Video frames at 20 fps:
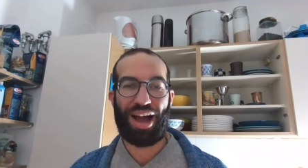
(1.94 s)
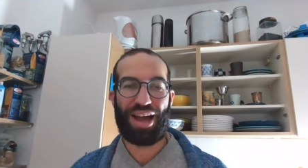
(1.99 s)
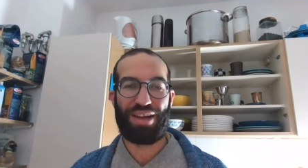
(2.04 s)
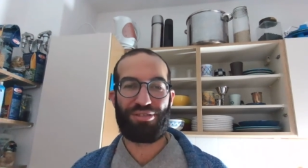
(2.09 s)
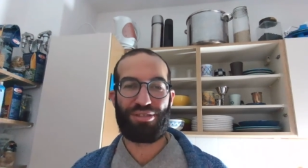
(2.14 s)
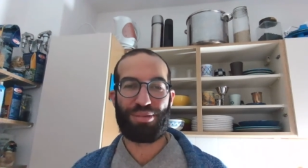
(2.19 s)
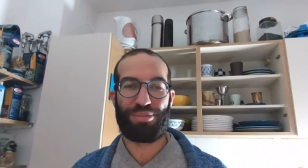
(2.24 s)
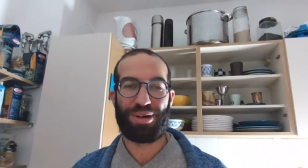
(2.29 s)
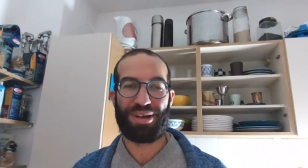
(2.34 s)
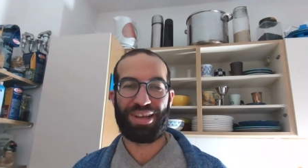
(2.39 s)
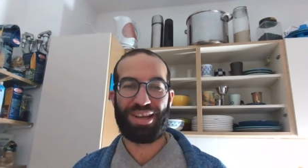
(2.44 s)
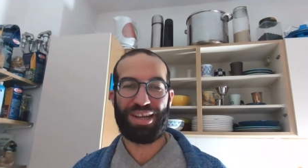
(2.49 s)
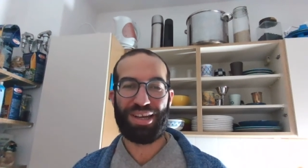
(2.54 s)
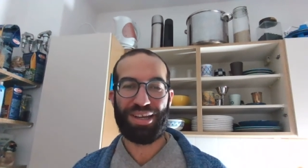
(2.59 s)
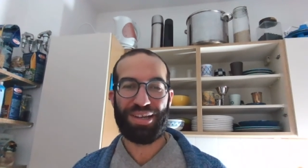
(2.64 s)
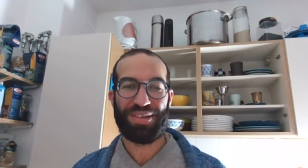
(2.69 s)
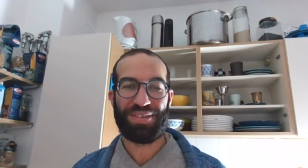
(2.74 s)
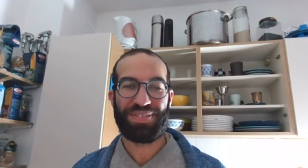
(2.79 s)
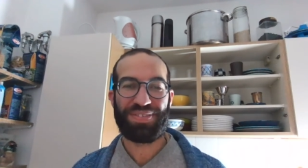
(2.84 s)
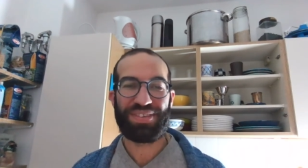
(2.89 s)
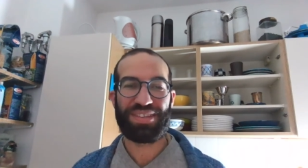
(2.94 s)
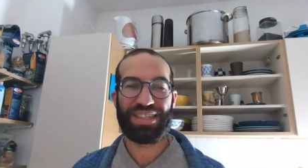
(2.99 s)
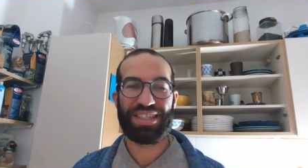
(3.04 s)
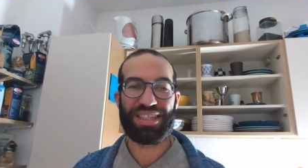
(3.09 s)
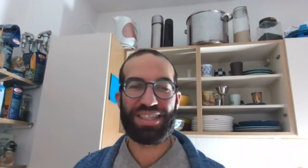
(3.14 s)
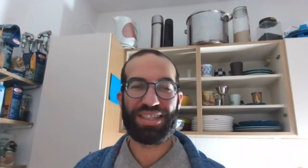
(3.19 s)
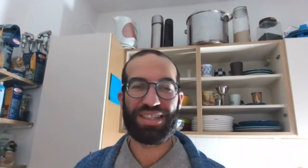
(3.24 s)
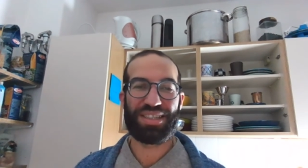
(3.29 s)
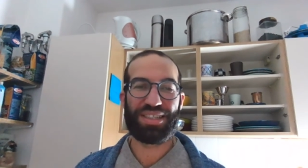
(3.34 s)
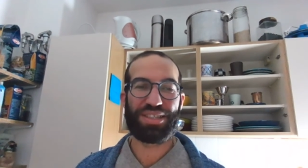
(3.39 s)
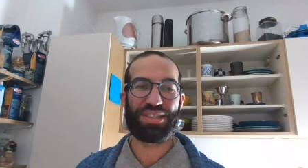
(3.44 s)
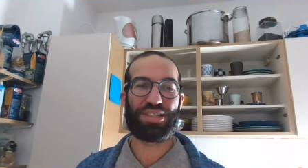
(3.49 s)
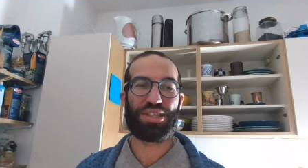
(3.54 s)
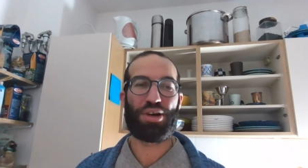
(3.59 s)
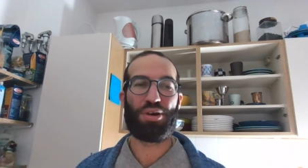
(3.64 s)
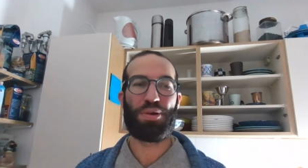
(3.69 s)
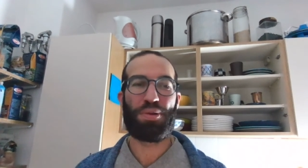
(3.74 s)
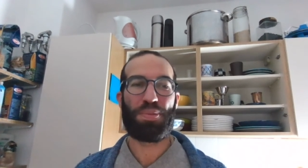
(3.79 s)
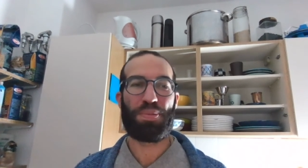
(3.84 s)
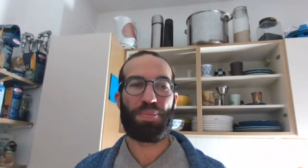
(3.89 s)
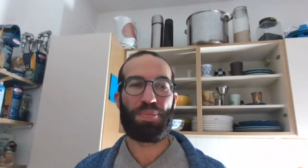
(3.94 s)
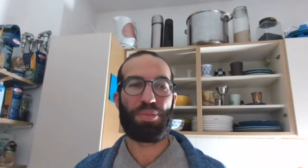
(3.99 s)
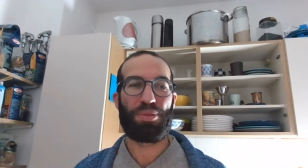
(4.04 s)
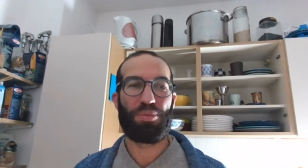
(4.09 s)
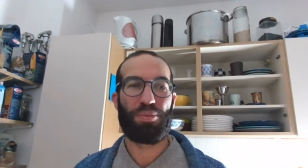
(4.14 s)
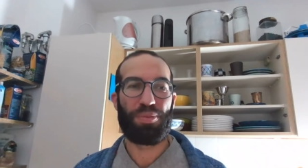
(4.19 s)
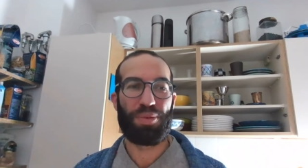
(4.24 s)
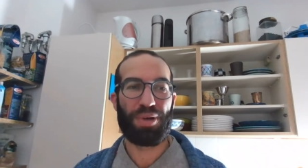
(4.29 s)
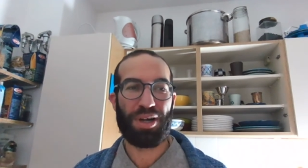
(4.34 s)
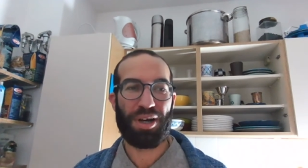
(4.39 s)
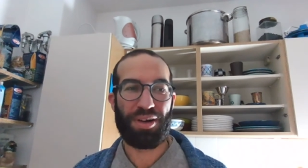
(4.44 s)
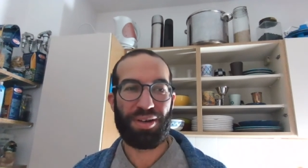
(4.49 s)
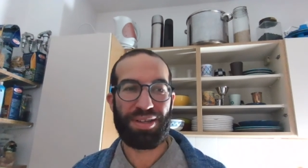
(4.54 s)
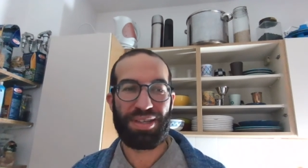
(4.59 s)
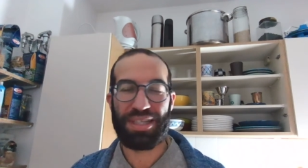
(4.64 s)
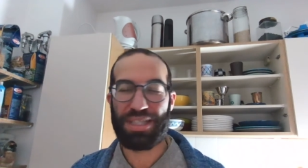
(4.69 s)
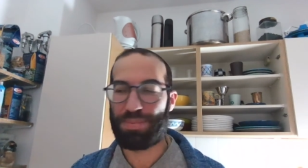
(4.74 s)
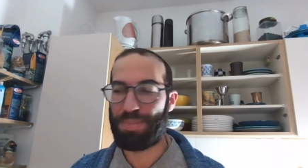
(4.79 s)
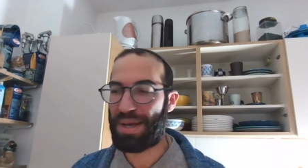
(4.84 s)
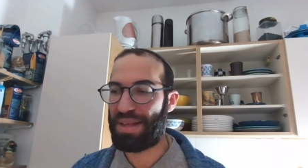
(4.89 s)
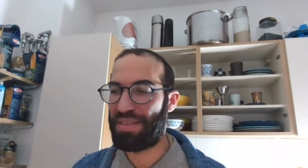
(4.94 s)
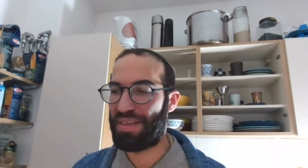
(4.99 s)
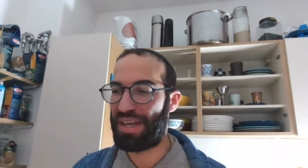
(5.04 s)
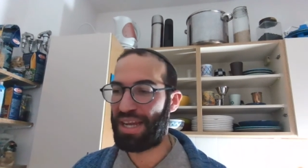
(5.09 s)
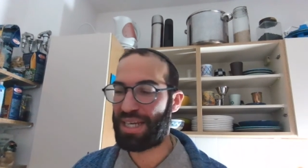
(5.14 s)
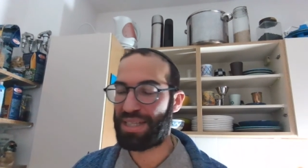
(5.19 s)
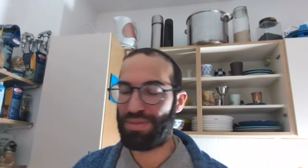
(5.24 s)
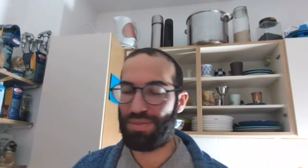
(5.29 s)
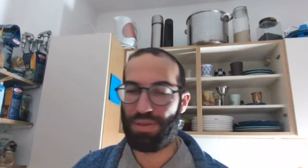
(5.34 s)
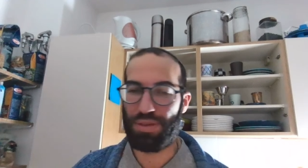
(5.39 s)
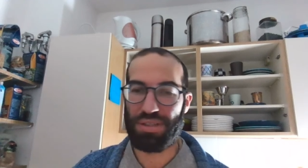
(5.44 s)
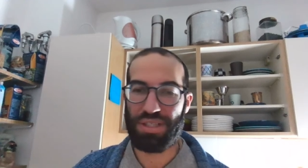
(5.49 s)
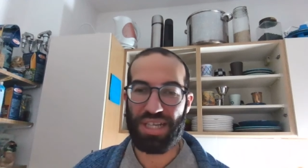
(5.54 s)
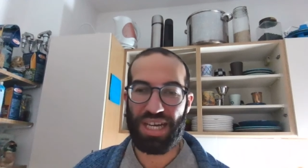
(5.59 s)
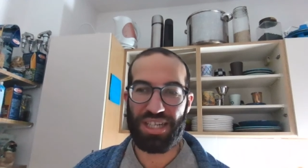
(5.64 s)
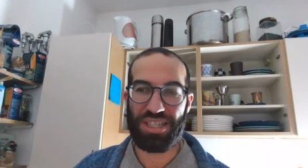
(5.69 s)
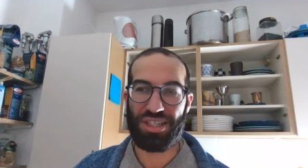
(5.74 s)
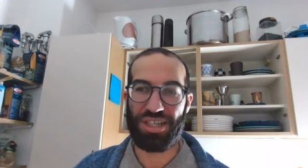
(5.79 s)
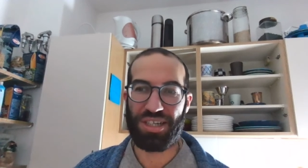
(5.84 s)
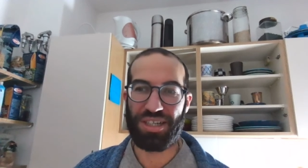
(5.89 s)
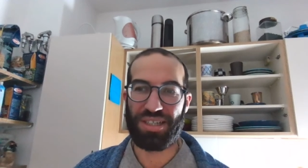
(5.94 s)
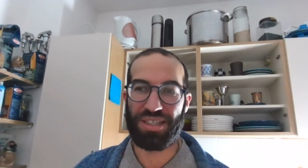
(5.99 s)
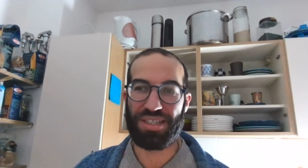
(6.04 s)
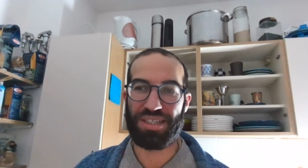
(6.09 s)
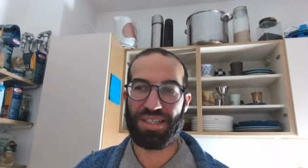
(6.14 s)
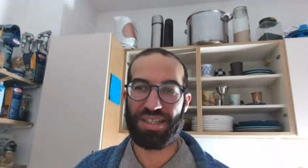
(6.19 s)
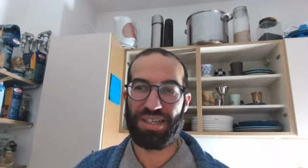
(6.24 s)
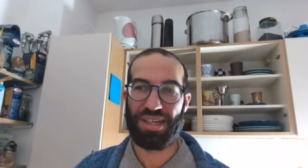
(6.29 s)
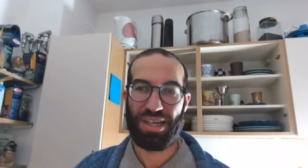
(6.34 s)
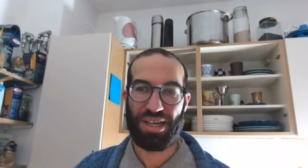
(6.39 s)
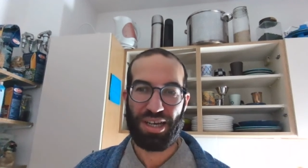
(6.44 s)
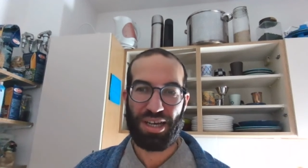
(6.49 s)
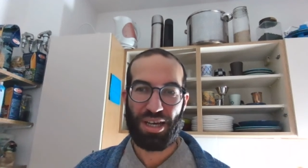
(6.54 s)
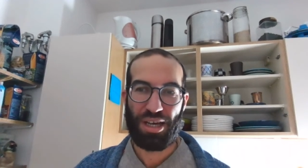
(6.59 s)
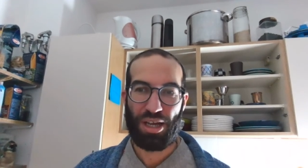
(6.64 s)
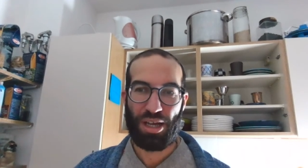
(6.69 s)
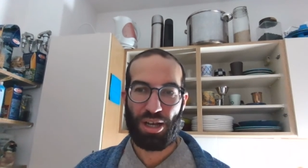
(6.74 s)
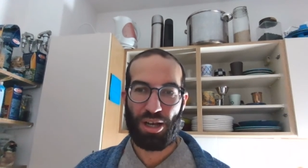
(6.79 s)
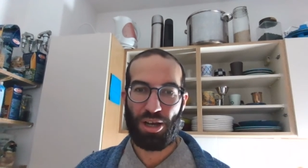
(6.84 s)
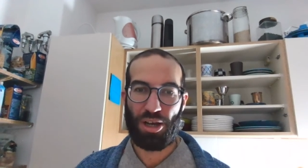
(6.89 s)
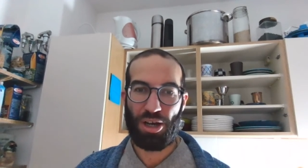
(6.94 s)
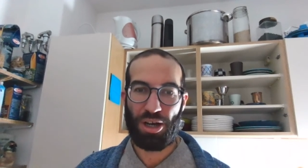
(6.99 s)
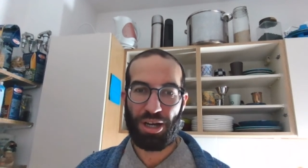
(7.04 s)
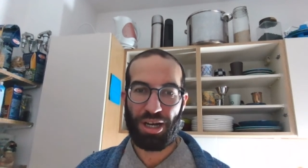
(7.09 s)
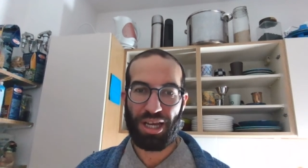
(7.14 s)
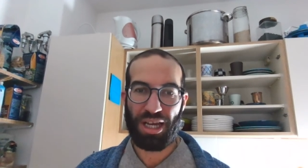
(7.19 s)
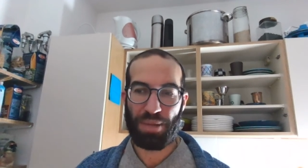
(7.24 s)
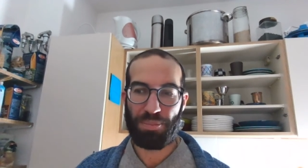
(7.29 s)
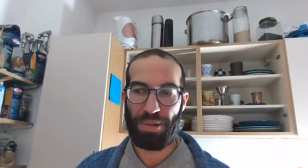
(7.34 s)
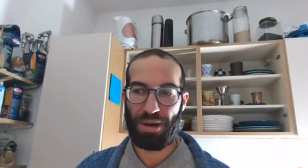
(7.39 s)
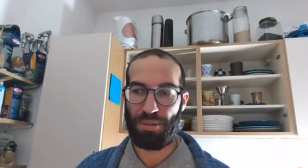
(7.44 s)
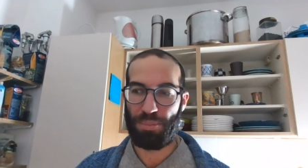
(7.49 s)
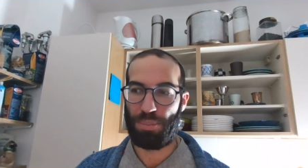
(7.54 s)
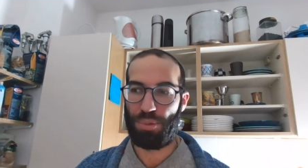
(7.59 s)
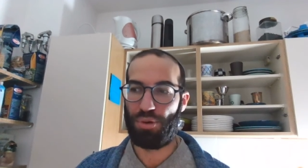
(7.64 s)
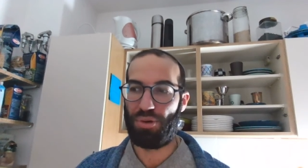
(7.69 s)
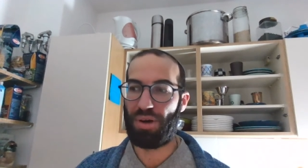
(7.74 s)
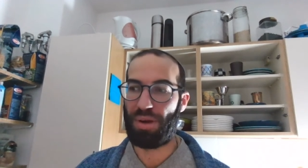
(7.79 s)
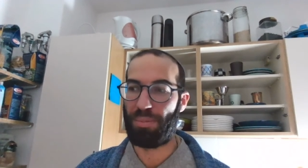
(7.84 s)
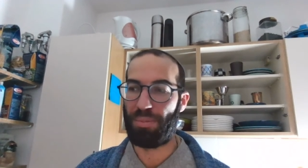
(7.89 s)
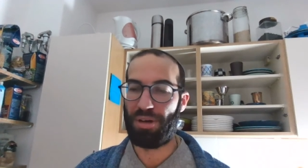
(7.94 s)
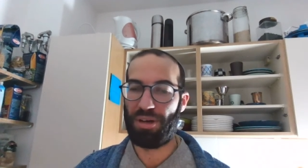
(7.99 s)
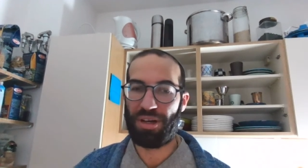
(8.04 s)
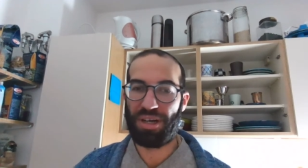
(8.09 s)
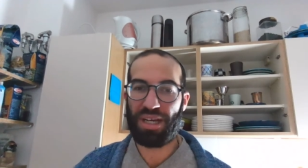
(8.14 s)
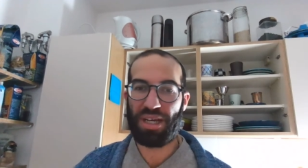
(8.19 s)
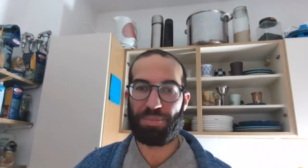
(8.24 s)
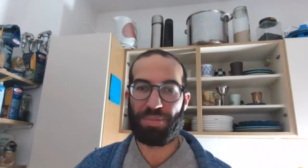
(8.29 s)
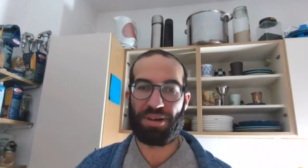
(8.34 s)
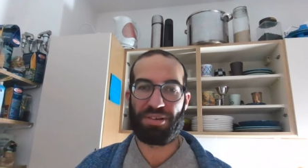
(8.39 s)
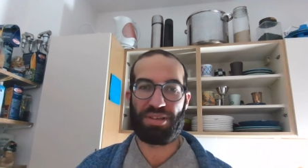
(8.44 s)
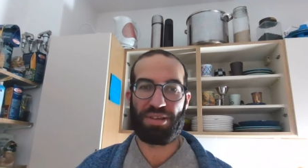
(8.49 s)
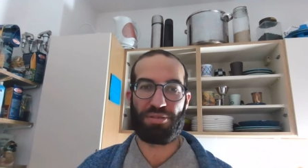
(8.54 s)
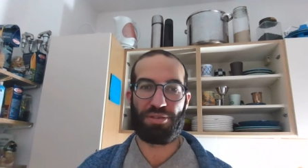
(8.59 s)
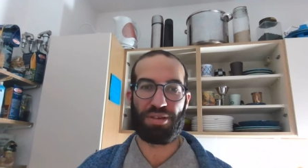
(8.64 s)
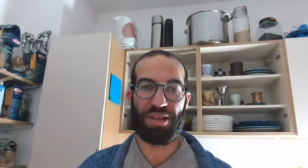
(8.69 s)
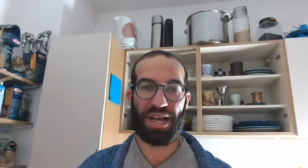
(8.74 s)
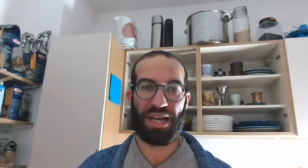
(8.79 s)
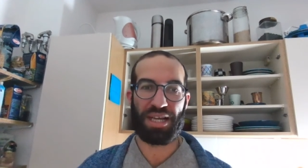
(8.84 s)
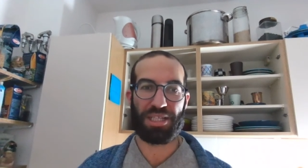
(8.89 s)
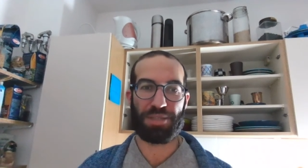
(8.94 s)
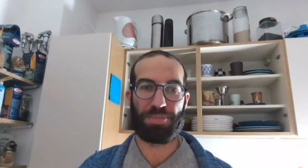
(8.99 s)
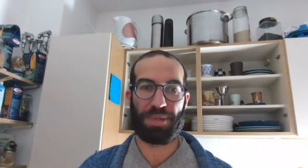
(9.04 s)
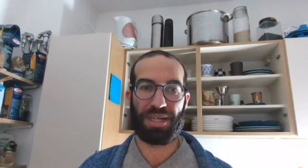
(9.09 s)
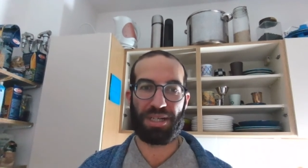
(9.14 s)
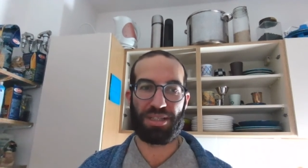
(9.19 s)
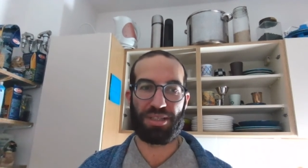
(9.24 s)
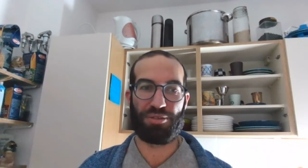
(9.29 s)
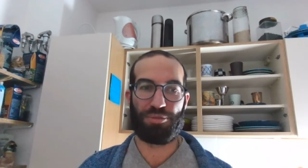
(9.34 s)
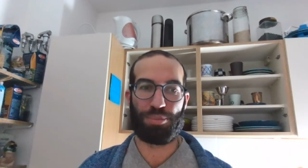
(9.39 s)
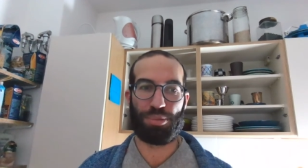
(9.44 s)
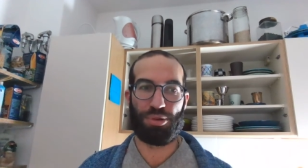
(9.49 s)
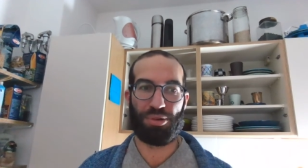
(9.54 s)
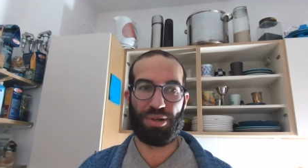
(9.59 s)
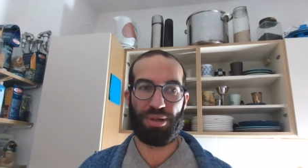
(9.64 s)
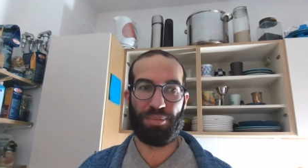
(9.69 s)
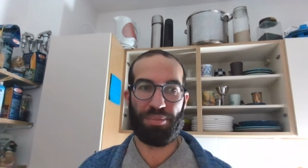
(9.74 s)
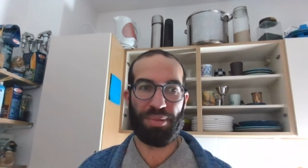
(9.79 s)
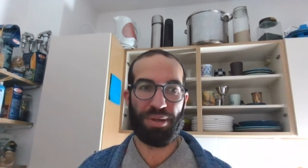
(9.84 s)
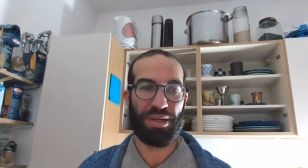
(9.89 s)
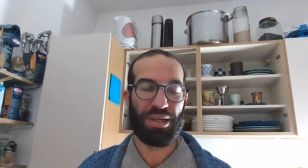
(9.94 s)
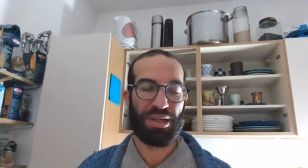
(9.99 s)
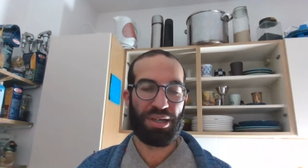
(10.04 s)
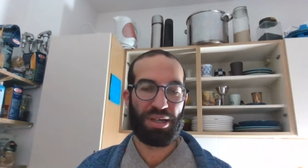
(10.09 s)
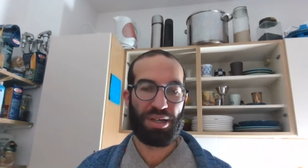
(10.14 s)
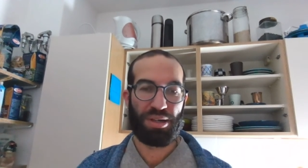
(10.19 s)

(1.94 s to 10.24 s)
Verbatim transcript: Hi, everybody. So, we're going to spend the next few sessions learning about Purim, learning about different aspects of Purim.